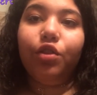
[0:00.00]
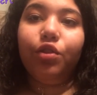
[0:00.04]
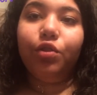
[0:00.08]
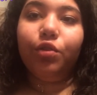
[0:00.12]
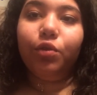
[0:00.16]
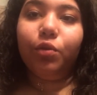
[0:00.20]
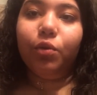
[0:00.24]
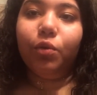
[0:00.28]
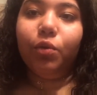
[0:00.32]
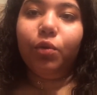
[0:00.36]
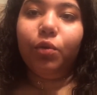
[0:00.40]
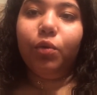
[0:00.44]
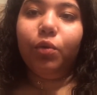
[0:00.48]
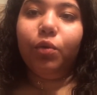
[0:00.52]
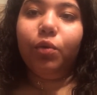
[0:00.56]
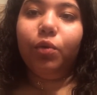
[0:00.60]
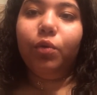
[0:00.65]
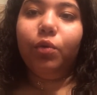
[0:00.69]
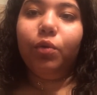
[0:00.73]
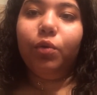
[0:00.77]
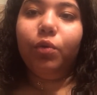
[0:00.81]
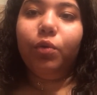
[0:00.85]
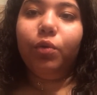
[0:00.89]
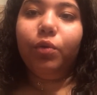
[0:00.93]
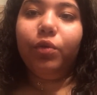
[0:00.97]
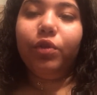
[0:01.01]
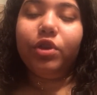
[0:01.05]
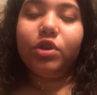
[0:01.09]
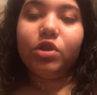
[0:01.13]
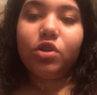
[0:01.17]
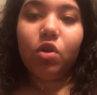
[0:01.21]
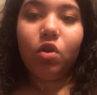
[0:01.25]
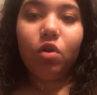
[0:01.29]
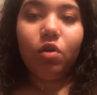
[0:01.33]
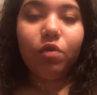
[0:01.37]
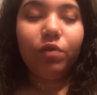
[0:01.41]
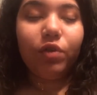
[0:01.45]
through this
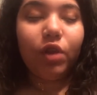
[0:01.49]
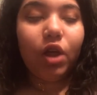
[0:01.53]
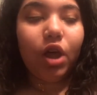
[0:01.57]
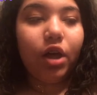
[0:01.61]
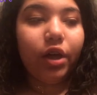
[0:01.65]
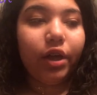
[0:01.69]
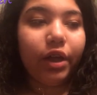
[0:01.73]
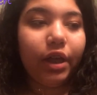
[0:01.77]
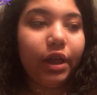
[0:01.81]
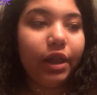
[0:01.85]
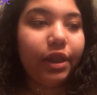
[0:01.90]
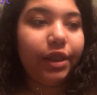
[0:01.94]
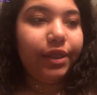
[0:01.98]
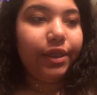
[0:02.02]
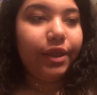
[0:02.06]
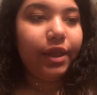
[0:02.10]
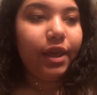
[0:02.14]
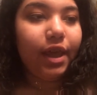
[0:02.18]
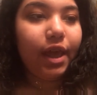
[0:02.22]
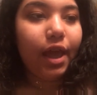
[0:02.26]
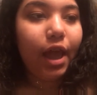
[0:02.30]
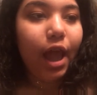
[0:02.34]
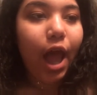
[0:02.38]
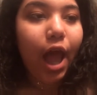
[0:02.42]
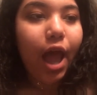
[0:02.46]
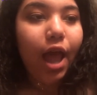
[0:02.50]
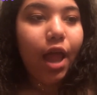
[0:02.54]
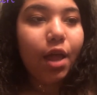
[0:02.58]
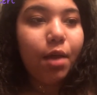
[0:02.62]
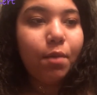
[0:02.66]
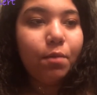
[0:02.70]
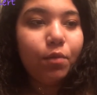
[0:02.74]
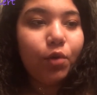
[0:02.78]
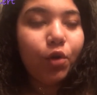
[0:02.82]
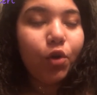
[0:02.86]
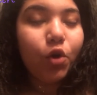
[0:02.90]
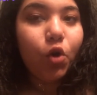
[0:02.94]
whole vlogging thing, I
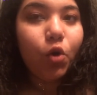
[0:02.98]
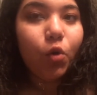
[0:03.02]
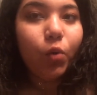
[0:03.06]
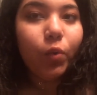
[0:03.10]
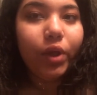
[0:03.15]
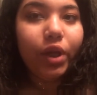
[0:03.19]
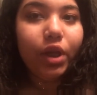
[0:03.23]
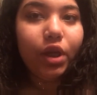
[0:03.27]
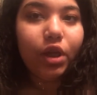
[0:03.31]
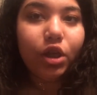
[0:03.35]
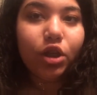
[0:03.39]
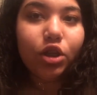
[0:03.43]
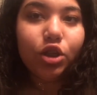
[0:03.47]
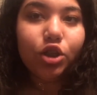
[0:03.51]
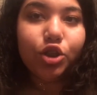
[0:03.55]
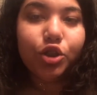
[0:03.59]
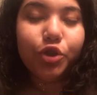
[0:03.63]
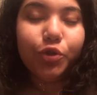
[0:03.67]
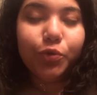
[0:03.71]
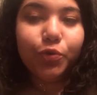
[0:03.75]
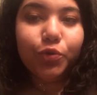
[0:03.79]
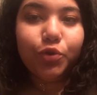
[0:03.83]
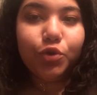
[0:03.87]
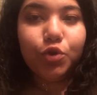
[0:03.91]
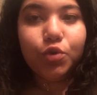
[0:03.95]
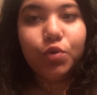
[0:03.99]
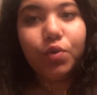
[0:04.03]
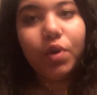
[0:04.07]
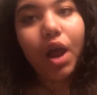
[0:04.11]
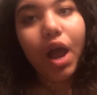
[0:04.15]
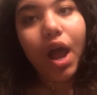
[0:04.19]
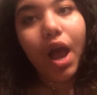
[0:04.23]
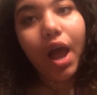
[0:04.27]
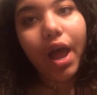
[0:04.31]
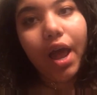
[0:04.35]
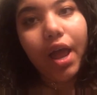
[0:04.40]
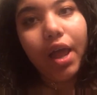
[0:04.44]
am going to
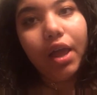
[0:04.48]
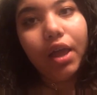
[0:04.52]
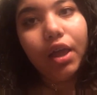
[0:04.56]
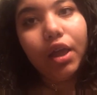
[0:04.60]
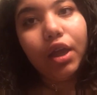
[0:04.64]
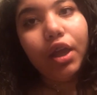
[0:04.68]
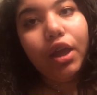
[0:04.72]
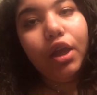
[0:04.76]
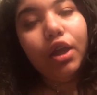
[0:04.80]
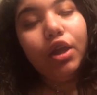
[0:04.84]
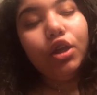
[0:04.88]
try